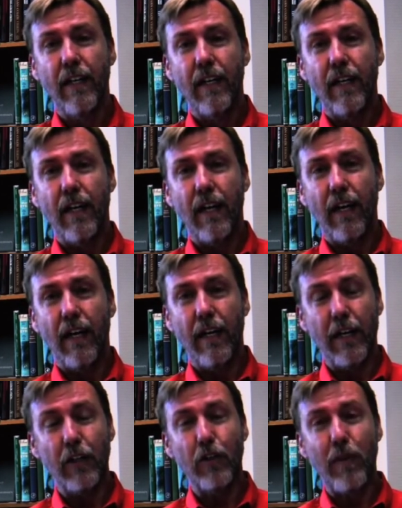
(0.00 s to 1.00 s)
uh,
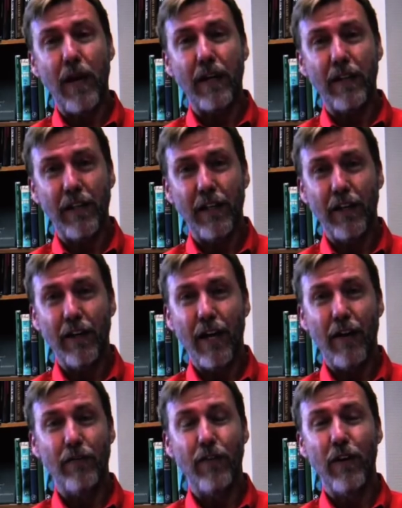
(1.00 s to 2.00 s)
expect to hear, and I
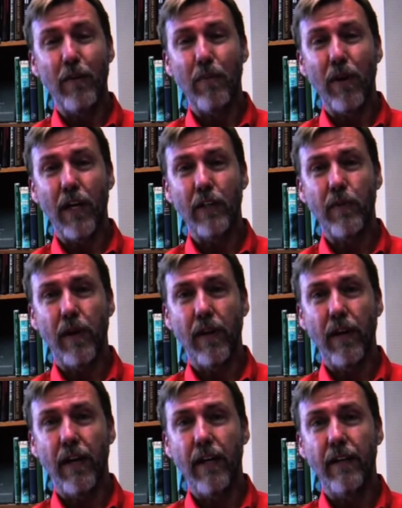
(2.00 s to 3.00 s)
was very impressed by
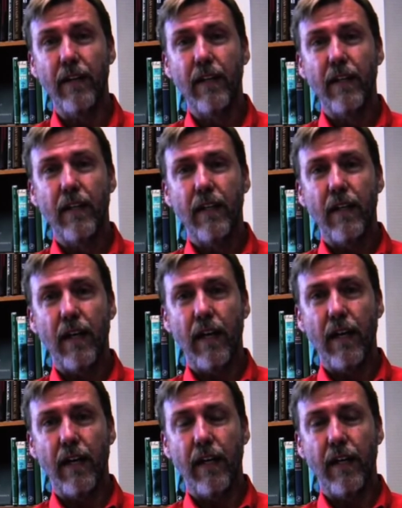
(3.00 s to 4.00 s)
that.
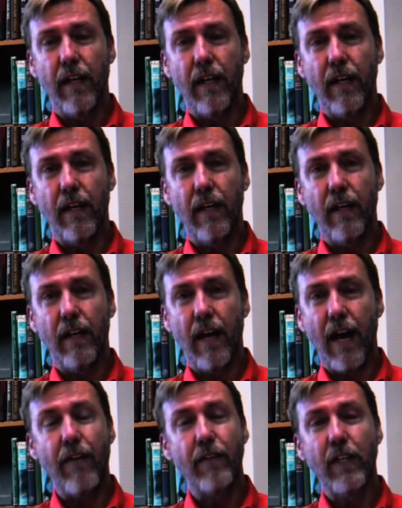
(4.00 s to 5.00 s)
And uh,
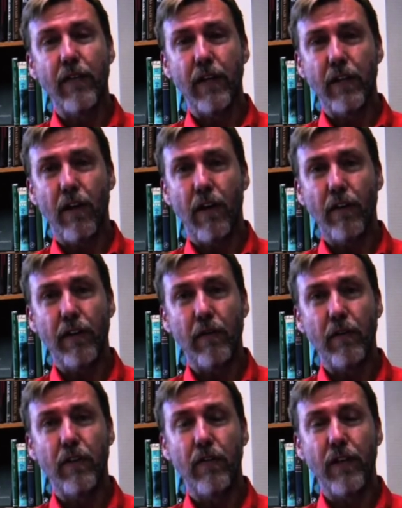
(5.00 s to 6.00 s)
I was giving a talk that
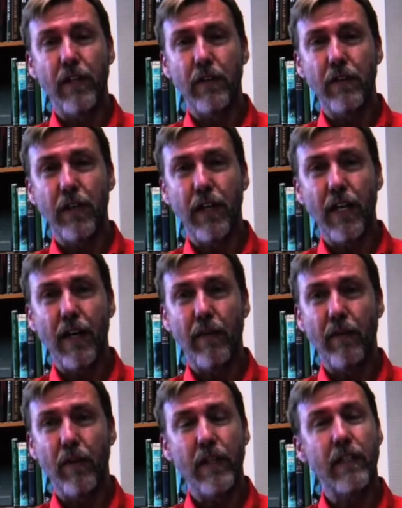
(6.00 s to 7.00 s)
was of interest to him,
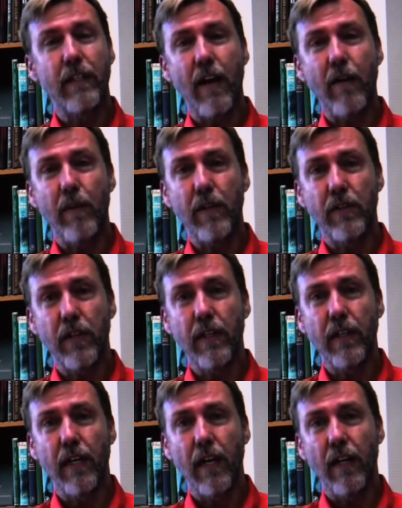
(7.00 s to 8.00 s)
and we just happened to be sitting
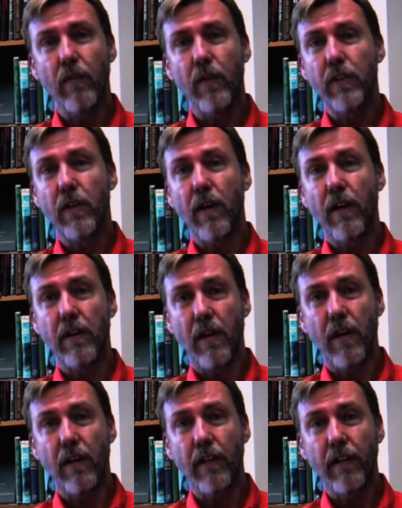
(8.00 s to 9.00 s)
together, and we started
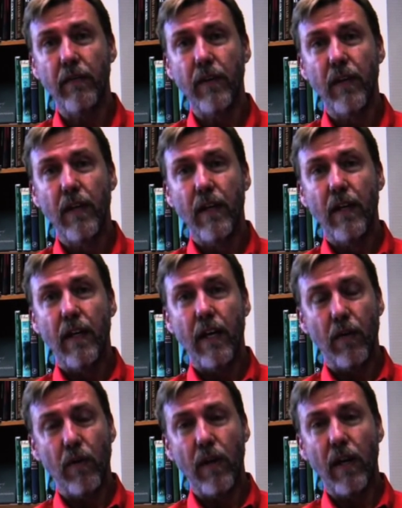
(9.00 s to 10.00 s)
talking,
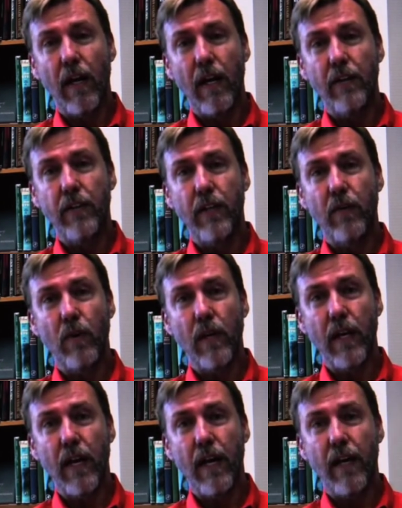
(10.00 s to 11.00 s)
and realized that we
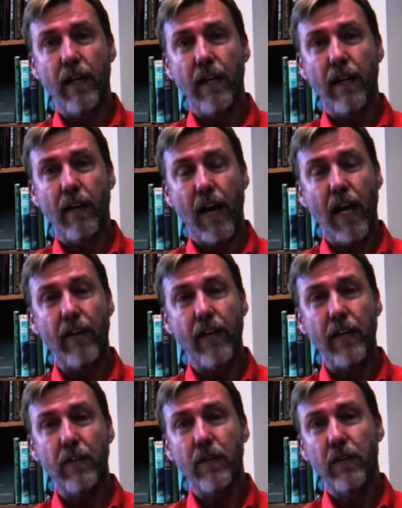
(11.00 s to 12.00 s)
had a lot of
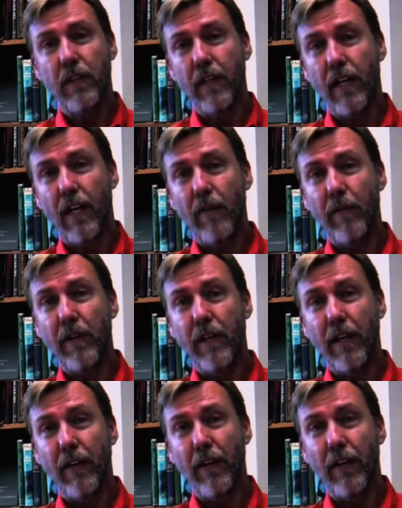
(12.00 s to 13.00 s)
interest in common,
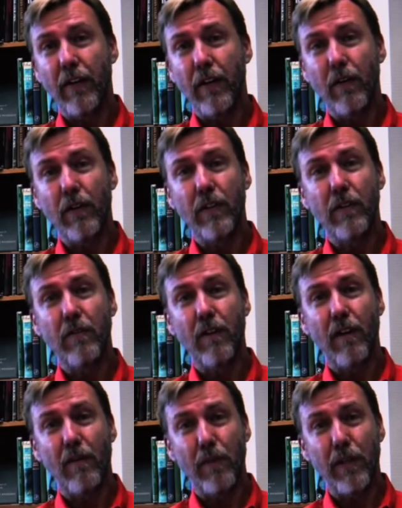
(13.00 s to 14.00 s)
and that there was
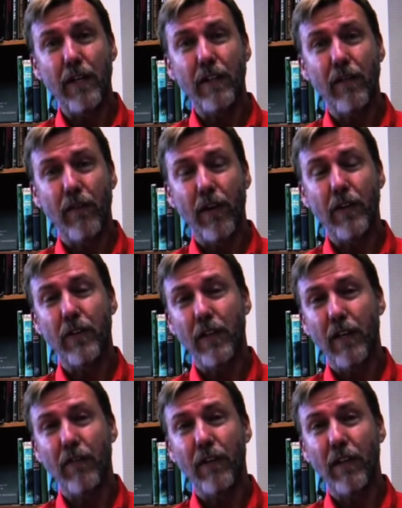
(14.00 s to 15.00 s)
potentially very significant